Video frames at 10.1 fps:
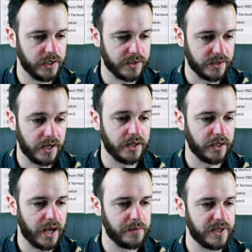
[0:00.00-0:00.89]
There's a ton of
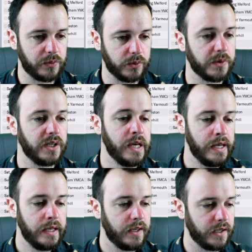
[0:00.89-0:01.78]
games that will be
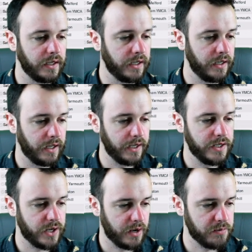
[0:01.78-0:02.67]
in
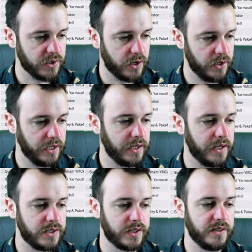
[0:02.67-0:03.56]
each episode in
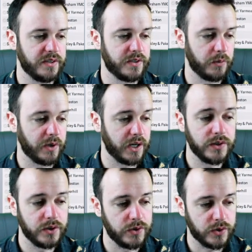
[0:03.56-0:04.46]
each season. So we're going
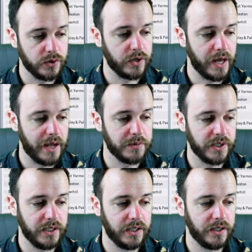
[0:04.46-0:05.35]
to do 2 games
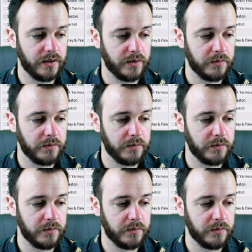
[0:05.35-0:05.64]
in